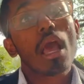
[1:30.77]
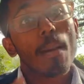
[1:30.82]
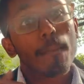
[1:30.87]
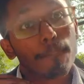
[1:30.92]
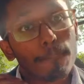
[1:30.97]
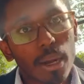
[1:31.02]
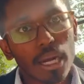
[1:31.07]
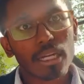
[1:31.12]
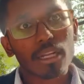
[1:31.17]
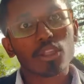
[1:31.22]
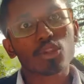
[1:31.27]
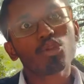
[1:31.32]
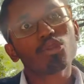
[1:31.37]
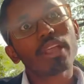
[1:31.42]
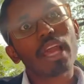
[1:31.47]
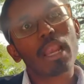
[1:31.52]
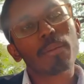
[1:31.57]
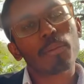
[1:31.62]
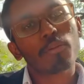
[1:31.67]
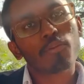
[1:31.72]
But through
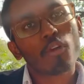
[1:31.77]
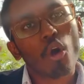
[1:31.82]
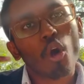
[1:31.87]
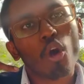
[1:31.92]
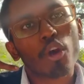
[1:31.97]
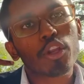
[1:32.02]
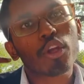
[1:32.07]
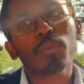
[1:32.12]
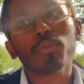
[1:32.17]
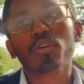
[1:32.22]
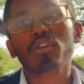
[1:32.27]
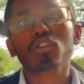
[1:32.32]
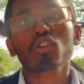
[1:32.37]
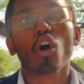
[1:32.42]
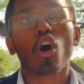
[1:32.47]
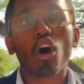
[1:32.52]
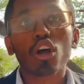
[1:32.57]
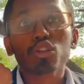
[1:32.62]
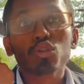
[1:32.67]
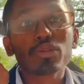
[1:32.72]
the help of audiobooks
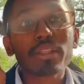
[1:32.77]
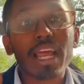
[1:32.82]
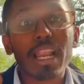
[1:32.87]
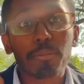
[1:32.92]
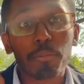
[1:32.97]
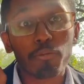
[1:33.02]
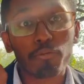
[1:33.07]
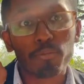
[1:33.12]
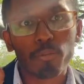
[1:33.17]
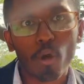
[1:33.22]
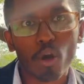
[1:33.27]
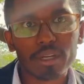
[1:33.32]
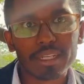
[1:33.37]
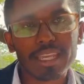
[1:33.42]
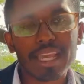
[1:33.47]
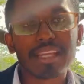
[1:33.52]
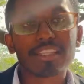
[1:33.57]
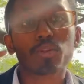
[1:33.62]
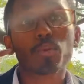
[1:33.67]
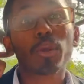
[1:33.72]
or through the help of
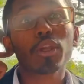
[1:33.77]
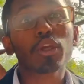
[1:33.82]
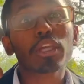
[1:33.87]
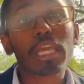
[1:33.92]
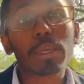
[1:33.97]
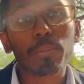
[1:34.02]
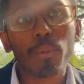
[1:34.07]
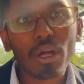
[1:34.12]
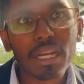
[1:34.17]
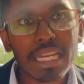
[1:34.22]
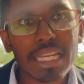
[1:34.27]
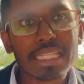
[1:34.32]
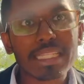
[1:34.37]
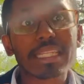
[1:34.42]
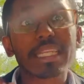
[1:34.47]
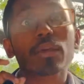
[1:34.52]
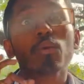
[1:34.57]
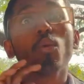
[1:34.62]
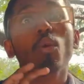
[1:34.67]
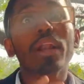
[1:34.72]
podcasts, when you keep on
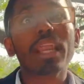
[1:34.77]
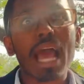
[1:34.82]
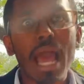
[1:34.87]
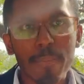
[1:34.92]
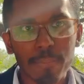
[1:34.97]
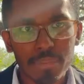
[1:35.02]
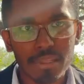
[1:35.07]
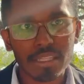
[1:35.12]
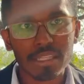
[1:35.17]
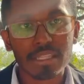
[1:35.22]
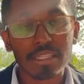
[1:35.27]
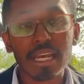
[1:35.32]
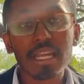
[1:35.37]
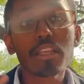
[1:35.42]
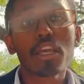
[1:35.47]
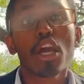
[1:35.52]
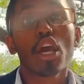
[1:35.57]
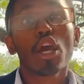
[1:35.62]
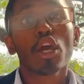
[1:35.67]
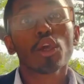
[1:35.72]
listening, what happens is that
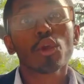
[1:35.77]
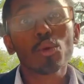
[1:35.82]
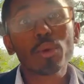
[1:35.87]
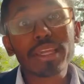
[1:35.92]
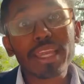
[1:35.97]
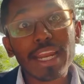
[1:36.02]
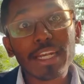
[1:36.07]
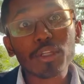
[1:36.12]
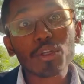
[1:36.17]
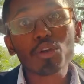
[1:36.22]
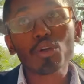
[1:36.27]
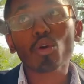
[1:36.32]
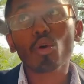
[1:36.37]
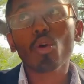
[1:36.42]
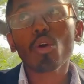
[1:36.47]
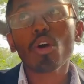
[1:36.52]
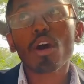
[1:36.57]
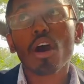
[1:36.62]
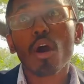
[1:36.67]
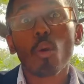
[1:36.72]
you get to
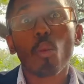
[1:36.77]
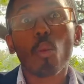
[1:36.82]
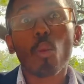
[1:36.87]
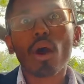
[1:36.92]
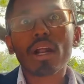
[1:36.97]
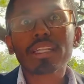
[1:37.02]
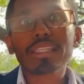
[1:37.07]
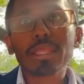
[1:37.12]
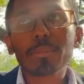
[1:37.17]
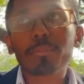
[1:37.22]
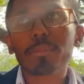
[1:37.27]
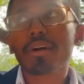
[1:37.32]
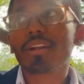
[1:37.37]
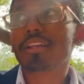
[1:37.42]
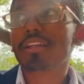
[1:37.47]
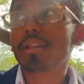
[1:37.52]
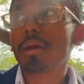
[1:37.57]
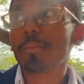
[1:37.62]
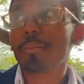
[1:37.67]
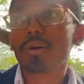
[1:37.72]
know what the
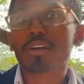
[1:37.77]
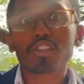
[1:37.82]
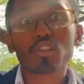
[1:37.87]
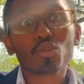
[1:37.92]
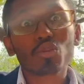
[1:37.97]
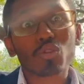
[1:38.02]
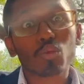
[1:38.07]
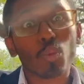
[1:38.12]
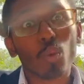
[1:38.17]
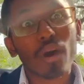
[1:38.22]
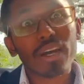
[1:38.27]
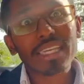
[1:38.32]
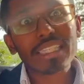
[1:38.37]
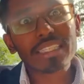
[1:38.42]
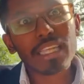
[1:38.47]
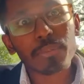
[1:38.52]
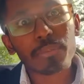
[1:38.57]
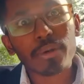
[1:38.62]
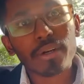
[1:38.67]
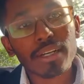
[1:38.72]
particular person who's working in
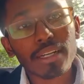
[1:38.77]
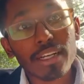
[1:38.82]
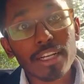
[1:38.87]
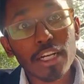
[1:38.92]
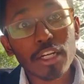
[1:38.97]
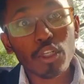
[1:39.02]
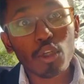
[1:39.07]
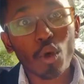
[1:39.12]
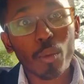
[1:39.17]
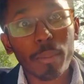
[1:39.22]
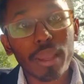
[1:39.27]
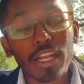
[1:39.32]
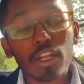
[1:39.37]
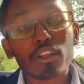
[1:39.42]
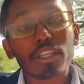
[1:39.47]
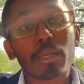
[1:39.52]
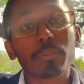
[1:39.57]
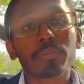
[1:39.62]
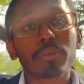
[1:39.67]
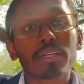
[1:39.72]
that particular domain or
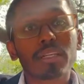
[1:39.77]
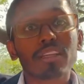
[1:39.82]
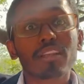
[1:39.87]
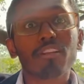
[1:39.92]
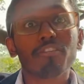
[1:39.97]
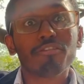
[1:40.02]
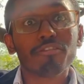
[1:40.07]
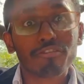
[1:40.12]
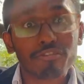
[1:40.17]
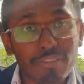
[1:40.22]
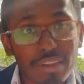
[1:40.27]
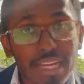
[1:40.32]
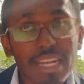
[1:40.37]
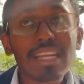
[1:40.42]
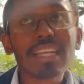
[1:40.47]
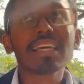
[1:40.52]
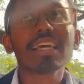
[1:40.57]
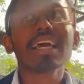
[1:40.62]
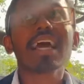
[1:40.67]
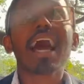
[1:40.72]
that particular
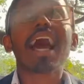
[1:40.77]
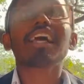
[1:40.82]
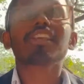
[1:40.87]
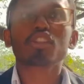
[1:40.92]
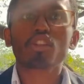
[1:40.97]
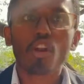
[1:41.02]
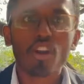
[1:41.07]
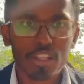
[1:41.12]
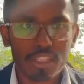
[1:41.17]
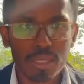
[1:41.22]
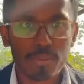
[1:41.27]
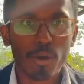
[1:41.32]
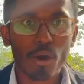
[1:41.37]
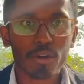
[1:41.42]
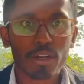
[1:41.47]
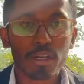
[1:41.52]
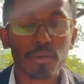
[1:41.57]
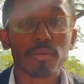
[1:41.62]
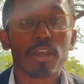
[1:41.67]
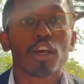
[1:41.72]
field has knowledge
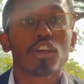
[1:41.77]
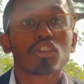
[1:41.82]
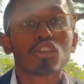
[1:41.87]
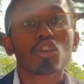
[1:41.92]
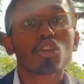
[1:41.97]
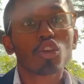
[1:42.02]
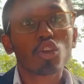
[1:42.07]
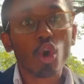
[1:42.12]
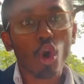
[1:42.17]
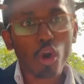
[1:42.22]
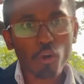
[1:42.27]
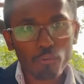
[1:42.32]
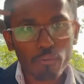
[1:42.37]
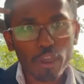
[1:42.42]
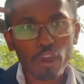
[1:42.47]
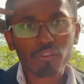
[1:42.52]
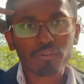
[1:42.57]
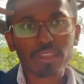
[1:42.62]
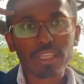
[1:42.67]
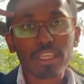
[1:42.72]
about it. So your way
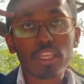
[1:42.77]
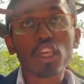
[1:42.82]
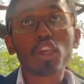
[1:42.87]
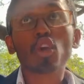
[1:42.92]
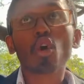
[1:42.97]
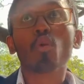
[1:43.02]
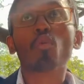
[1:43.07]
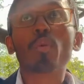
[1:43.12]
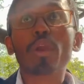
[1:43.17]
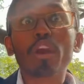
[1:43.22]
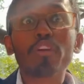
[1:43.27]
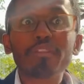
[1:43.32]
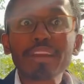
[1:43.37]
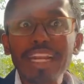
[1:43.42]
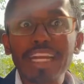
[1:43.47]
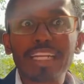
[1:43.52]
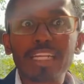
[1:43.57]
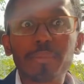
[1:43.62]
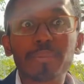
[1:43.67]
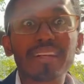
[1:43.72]
of thinking, your way of
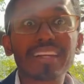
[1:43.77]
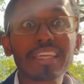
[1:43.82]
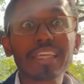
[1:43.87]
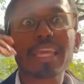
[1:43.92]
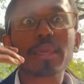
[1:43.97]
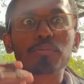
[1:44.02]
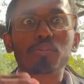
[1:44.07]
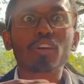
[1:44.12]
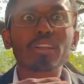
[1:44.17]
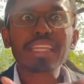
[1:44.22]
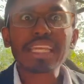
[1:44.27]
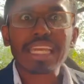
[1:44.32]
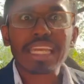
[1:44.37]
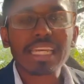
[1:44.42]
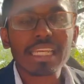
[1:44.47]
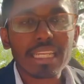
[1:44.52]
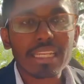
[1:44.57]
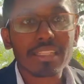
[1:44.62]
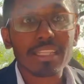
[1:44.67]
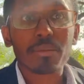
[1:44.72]
interpreting keeps on
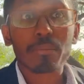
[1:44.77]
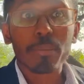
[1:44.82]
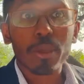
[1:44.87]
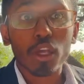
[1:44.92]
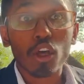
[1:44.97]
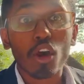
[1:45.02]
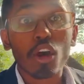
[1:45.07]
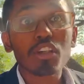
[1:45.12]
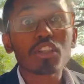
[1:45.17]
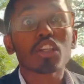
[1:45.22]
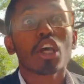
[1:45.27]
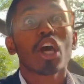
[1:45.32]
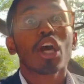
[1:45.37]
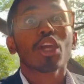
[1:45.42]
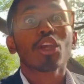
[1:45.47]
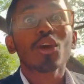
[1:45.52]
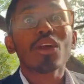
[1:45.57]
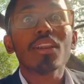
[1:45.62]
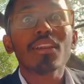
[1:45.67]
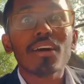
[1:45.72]
increasing because
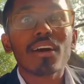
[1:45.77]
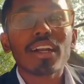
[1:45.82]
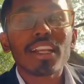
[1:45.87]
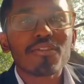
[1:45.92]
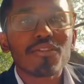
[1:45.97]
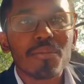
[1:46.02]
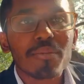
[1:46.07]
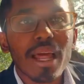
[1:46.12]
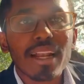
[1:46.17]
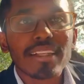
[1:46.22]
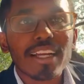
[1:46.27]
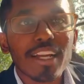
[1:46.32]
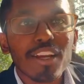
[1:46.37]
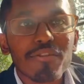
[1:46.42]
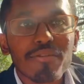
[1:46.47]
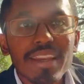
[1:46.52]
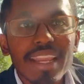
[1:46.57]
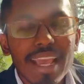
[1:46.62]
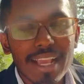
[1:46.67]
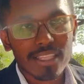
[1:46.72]
you're learning from that kind
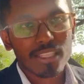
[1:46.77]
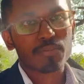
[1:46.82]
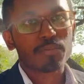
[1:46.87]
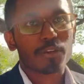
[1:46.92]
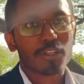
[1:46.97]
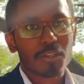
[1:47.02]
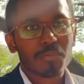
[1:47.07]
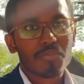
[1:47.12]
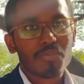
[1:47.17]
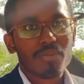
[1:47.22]
of an expert.